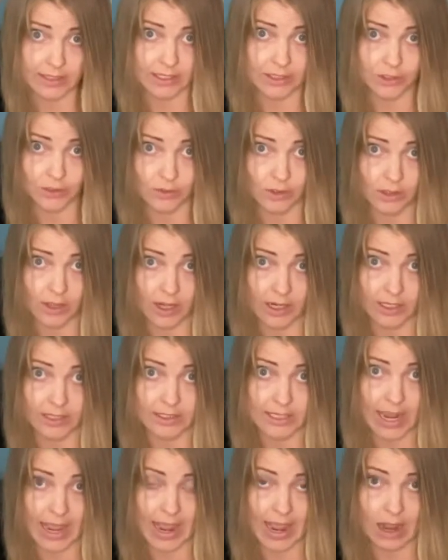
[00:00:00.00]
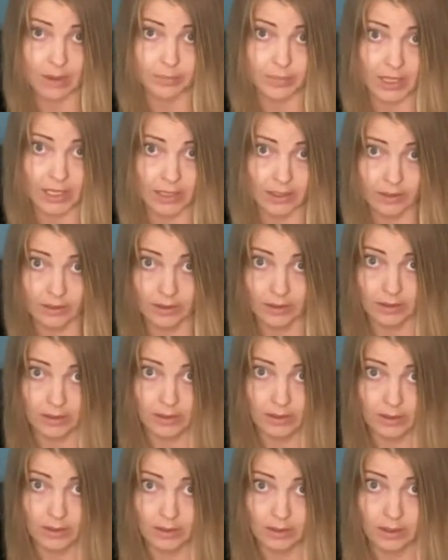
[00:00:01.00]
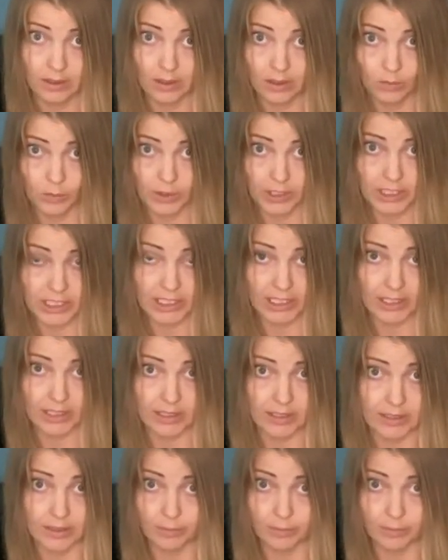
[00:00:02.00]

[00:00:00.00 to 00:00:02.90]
They do a lot of tapping, which is